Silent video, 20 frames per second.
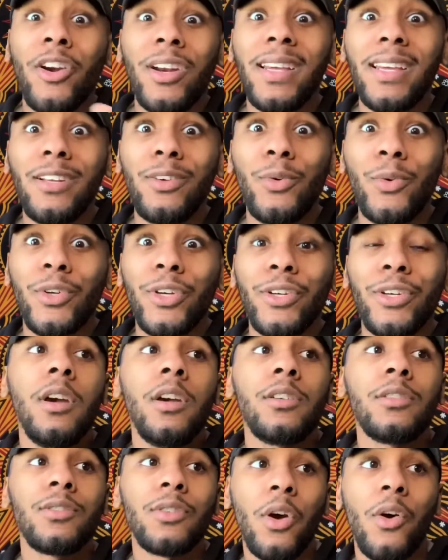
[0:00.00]
get an order.
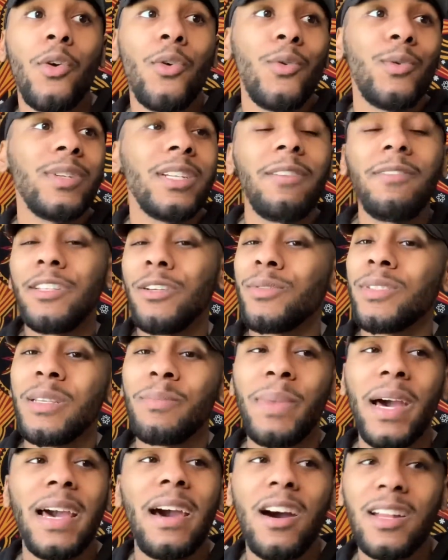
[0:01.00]
So definitely don't
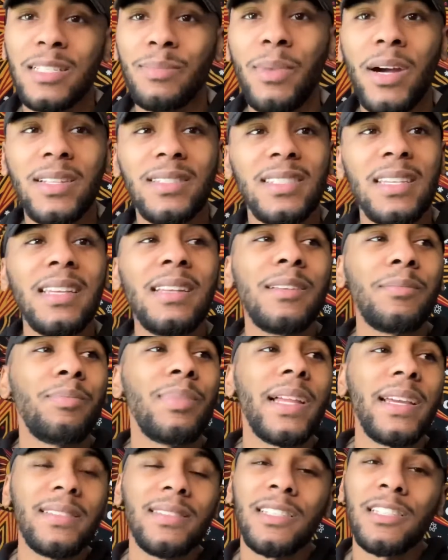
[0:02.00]
sit by hot spots. Sit in
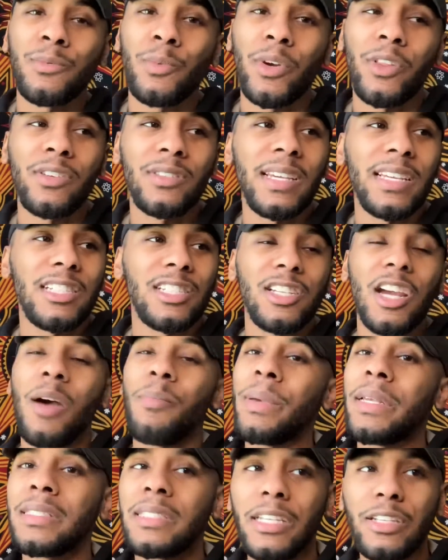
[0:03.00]
places where there's like
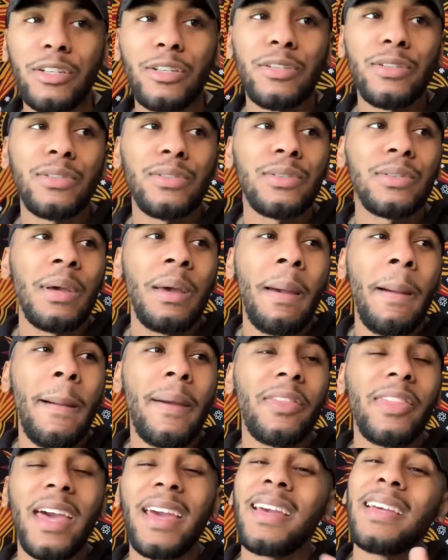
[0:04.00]
shopping centers
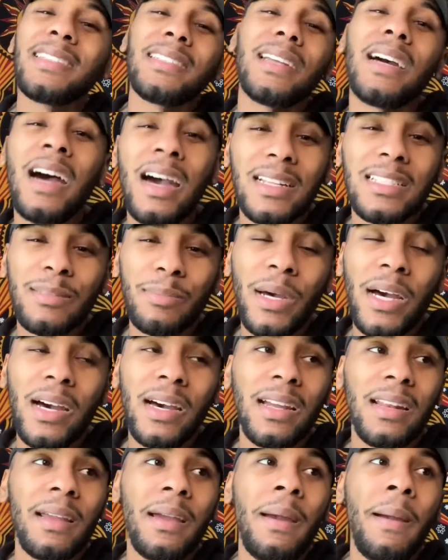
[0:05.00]
that isn't a hot
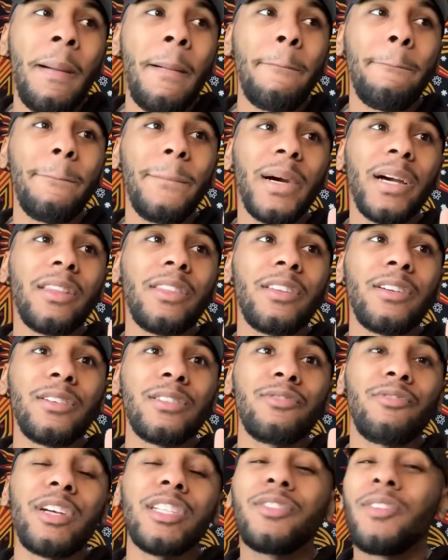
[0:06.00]
spot, but
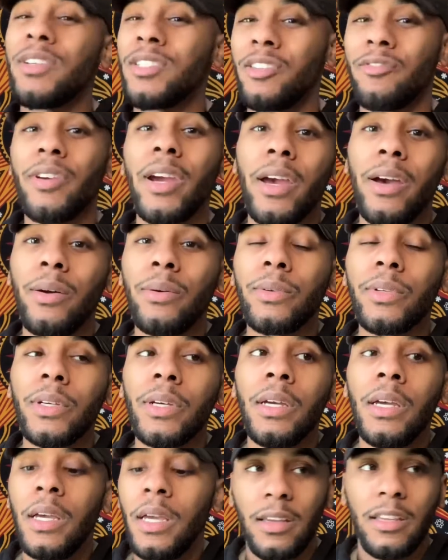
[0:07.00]
there's restaurants around.
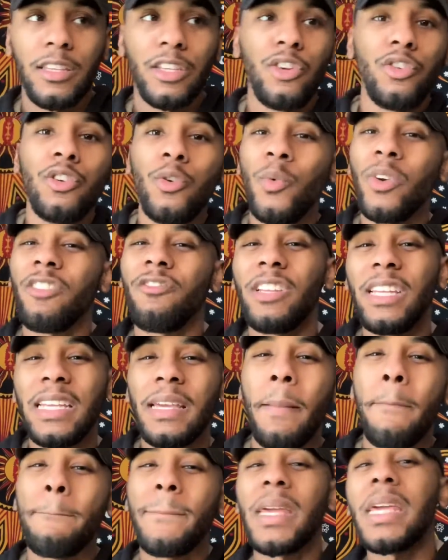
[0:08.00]
You don't want to really
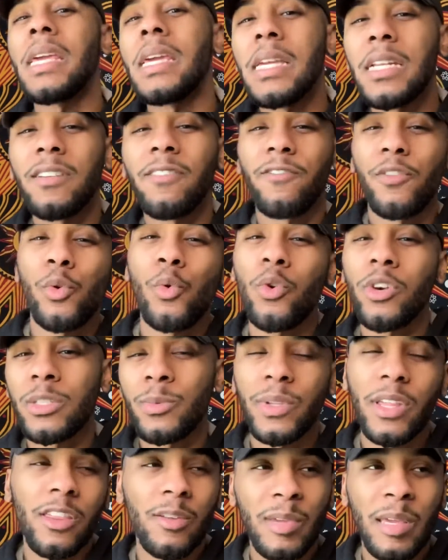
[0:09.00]
compete for
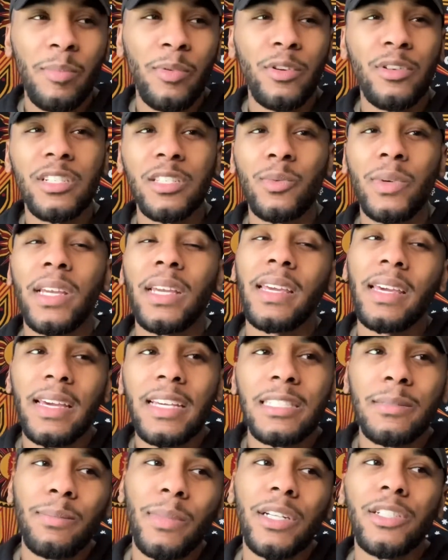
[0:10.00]
orders with other people. You just want to get
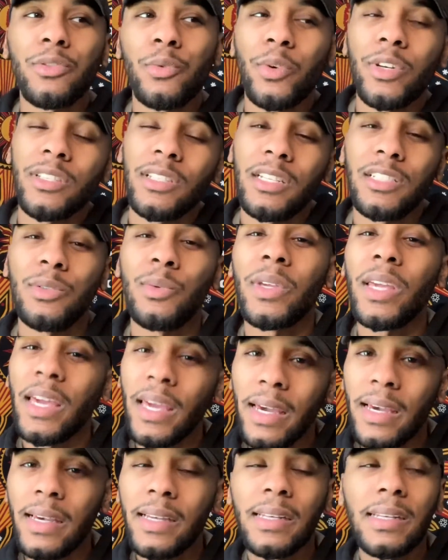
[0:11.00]
as much orders as you
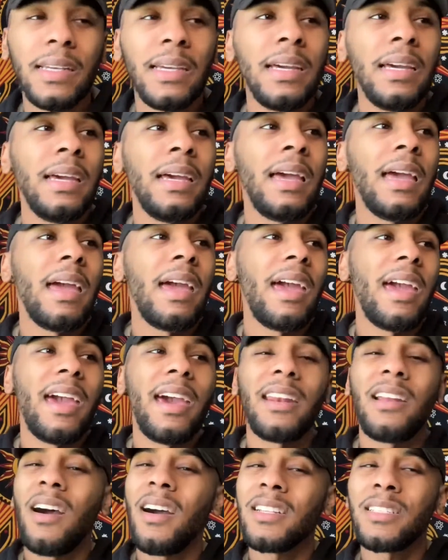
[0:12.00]
can.
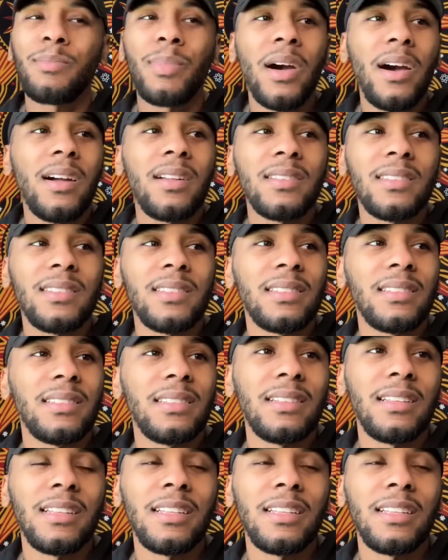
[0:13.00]
And hot spots,